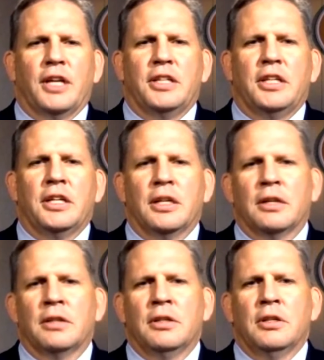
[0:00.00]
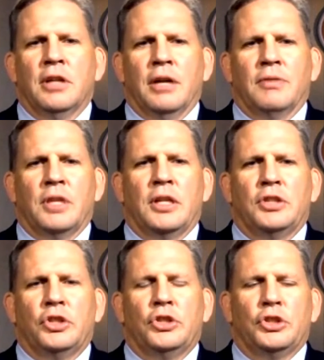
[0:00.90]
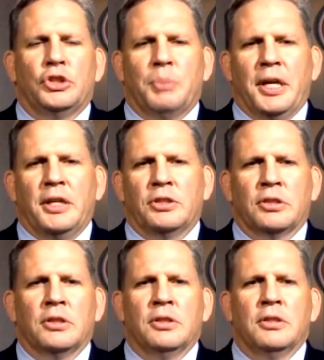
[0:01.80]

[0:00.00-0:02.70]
idea of the decision space,